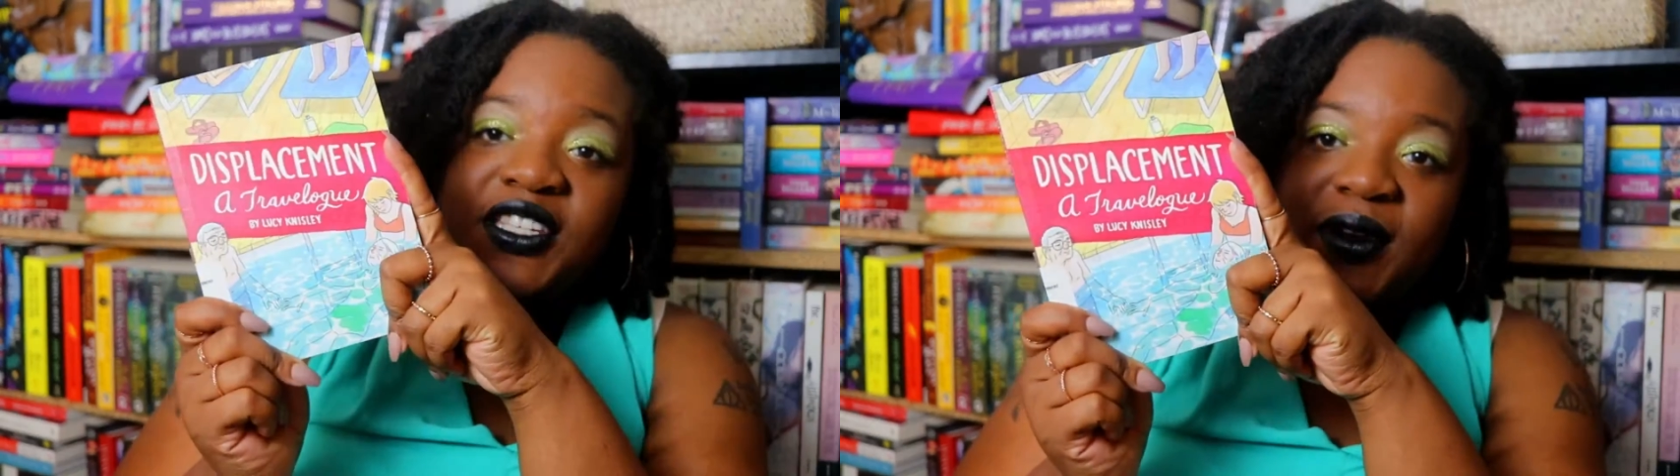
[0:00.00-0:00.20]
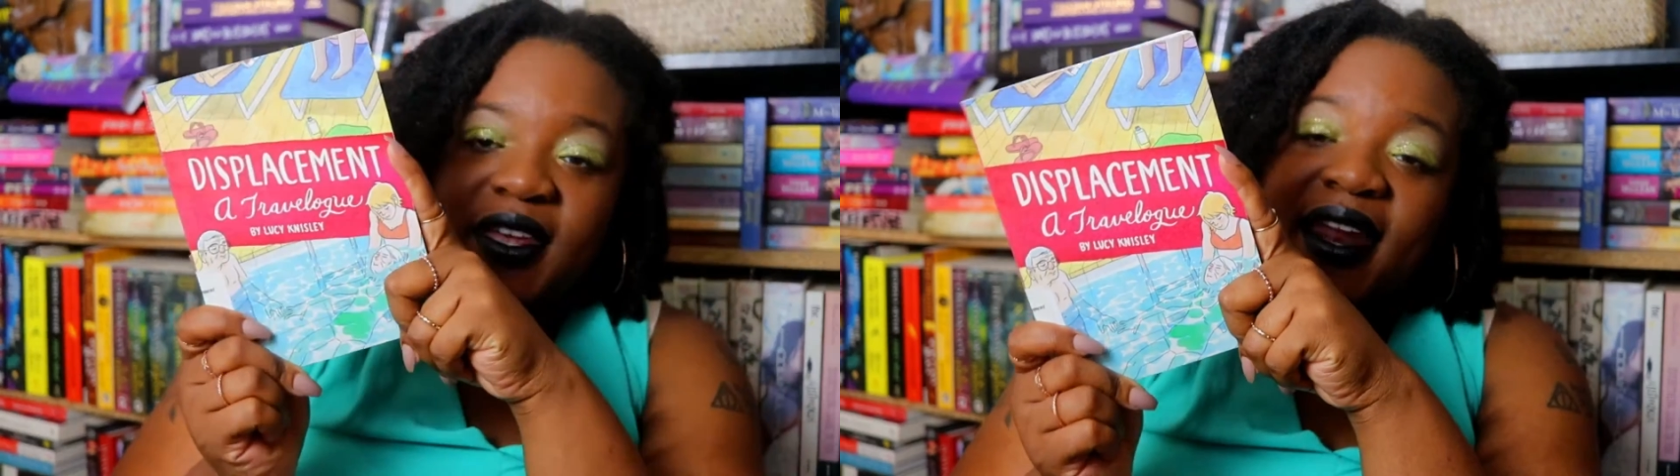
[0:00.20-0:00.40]

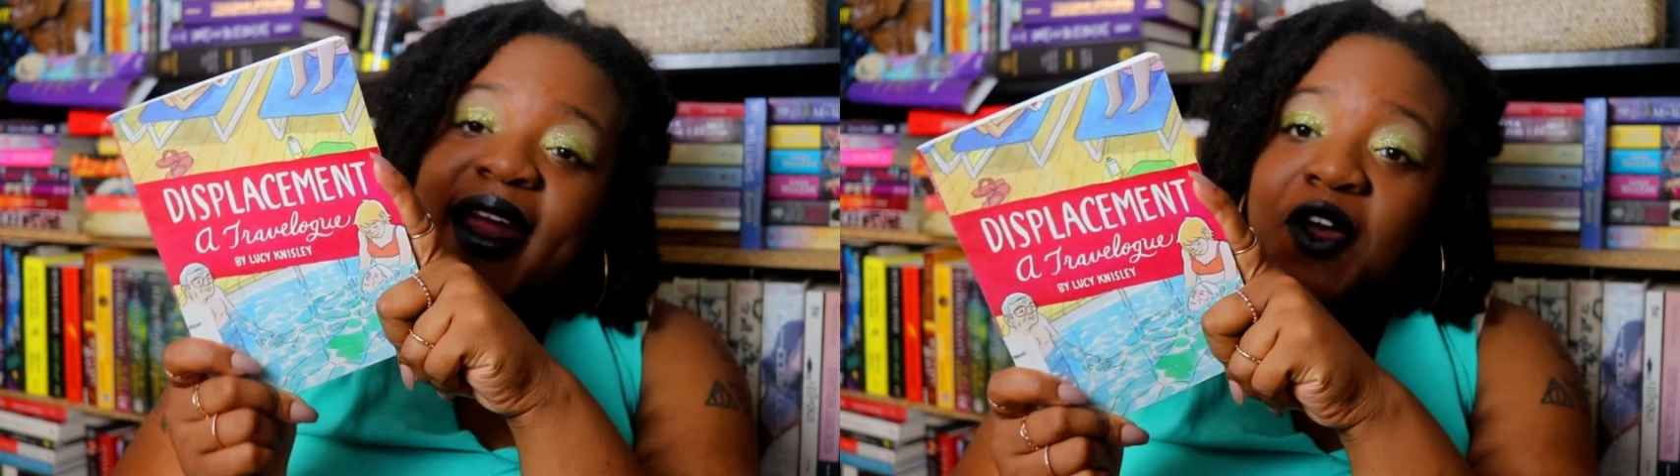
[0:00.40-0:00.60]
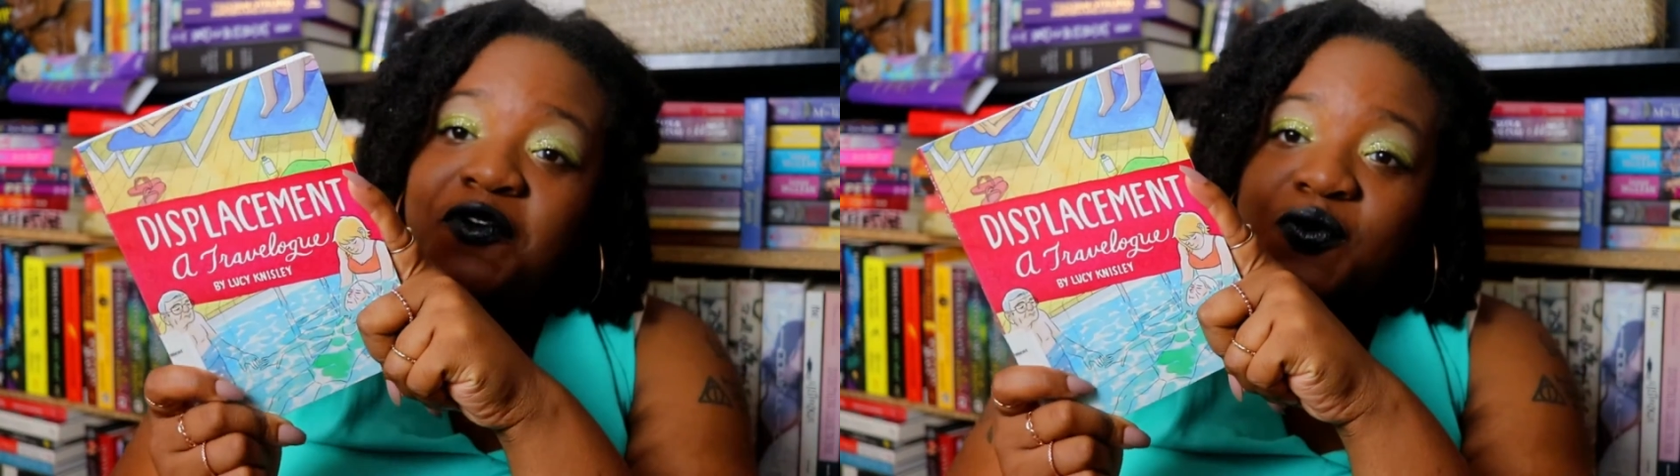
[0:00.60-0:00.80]
next one that
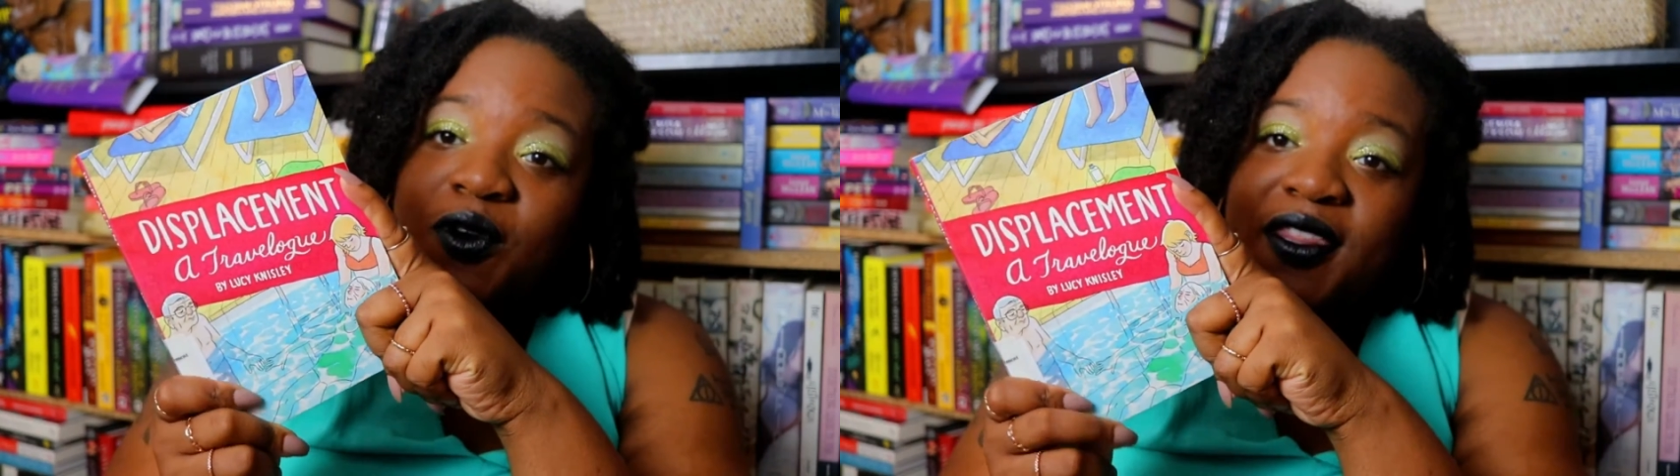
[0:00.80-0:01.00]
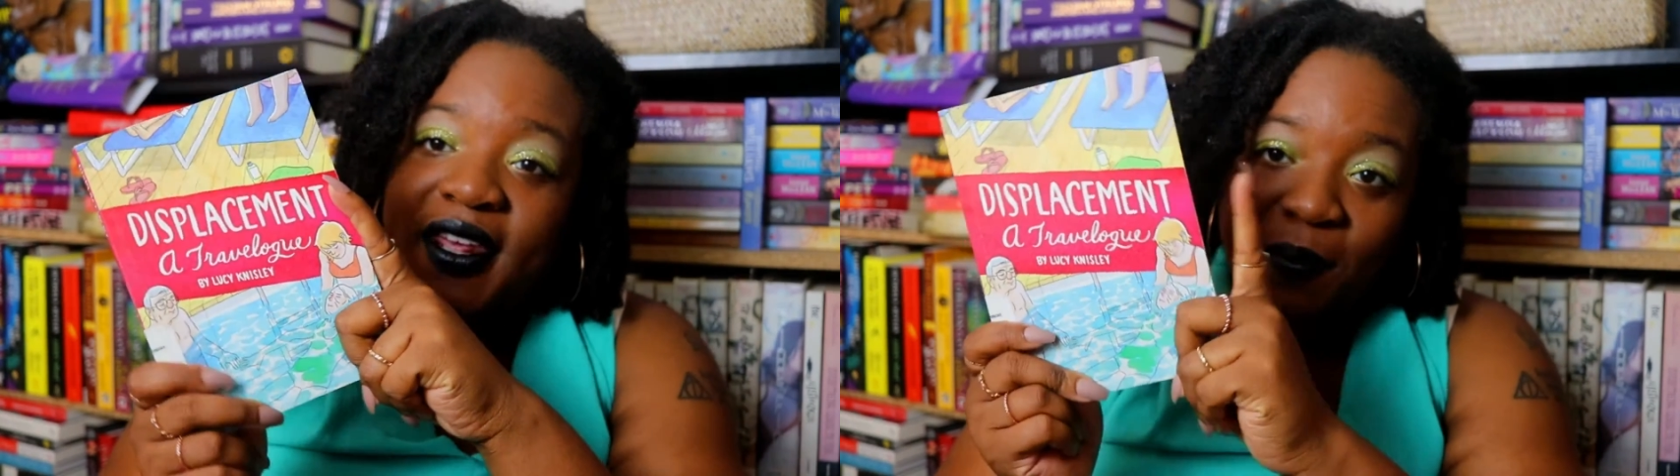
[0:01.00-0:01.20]
I have is
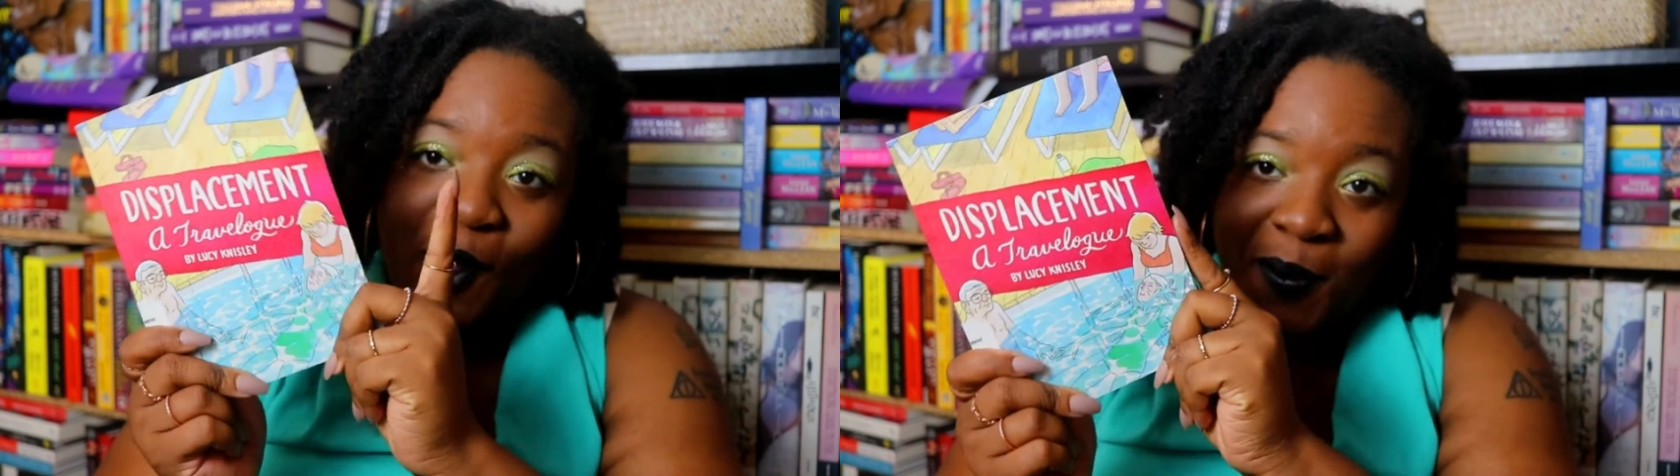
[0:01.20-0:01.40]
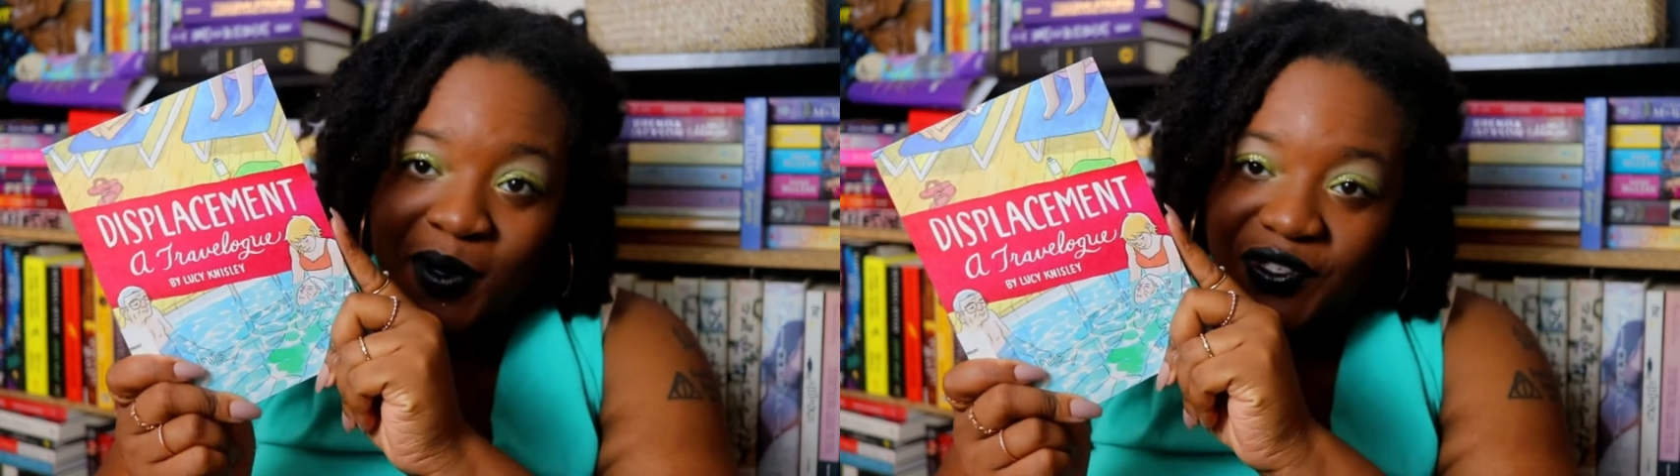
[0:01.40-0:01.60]
one that I'm
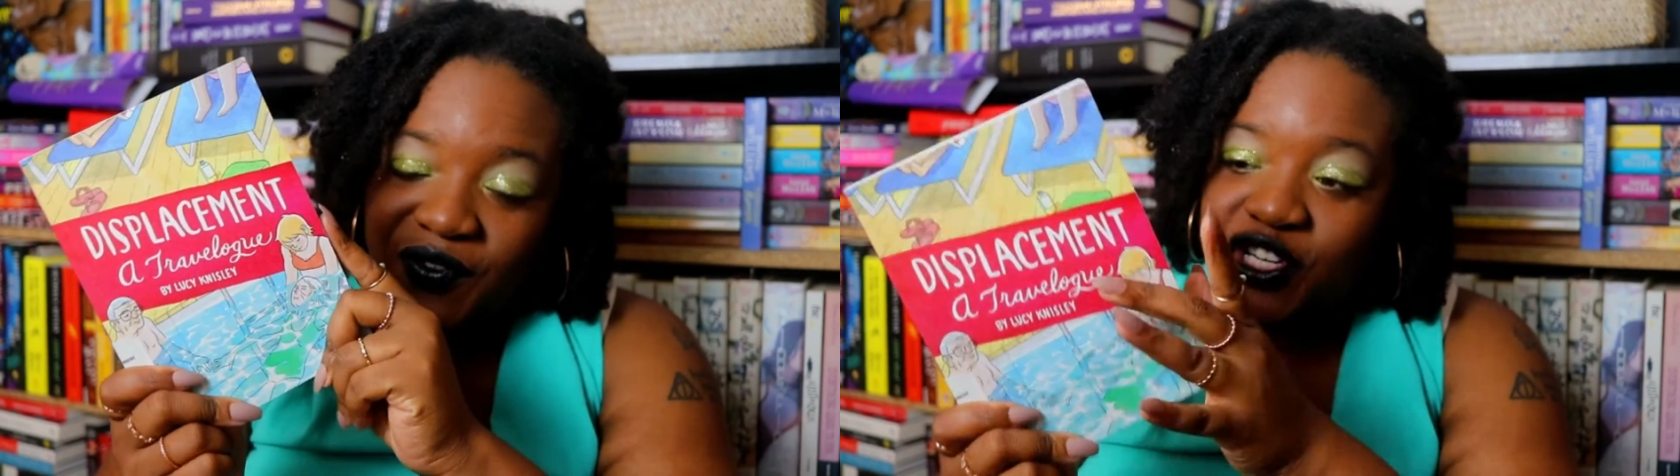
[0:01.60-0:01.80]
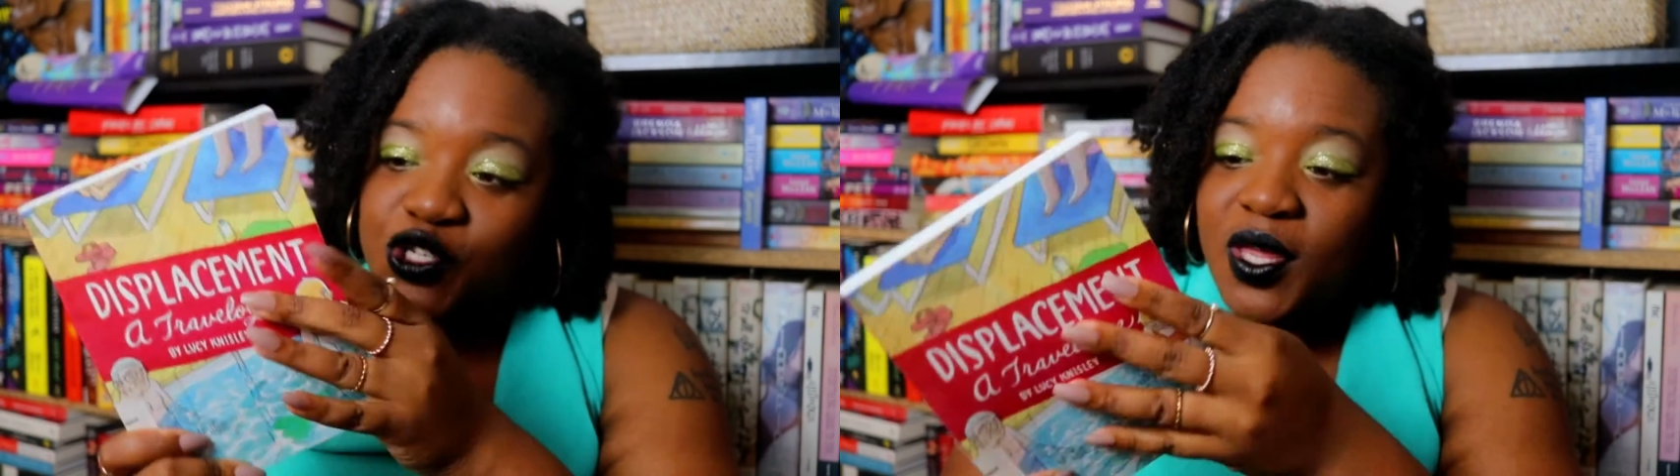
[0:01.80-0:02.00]
almost
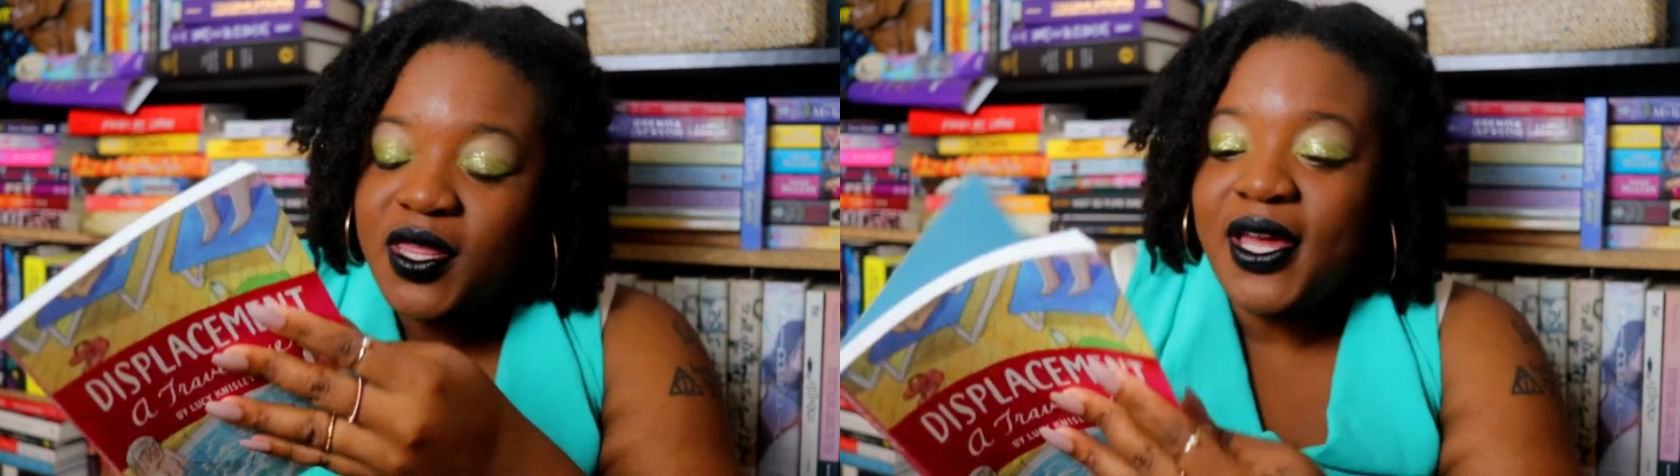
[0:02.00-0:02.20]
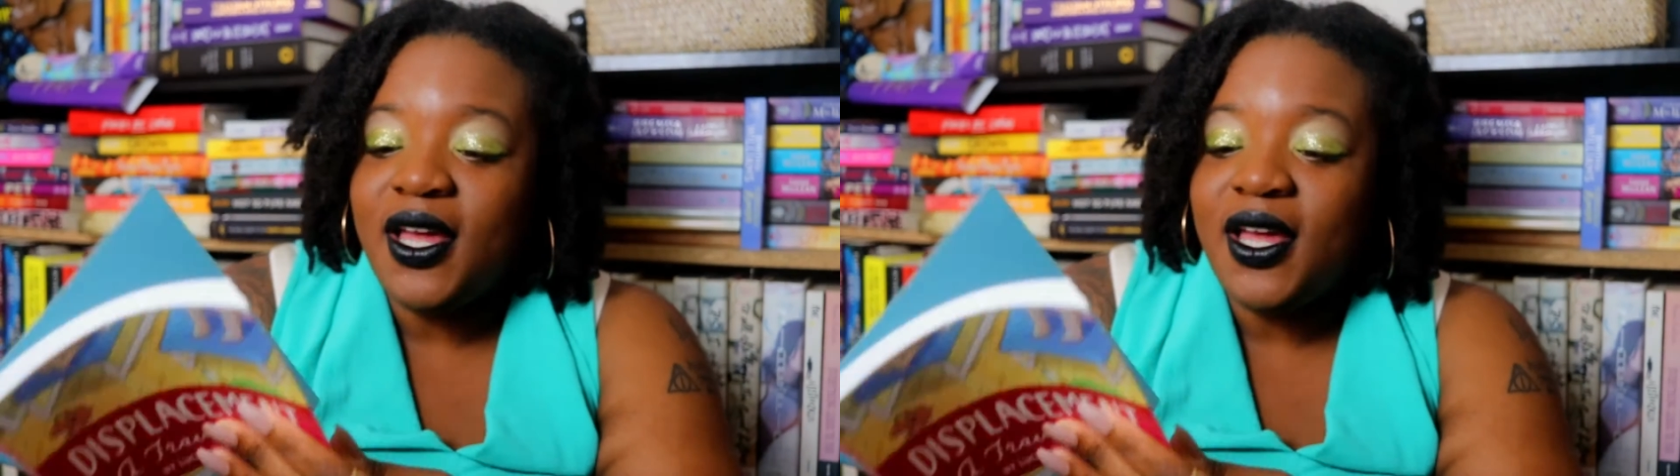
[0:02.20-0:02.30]
finished with,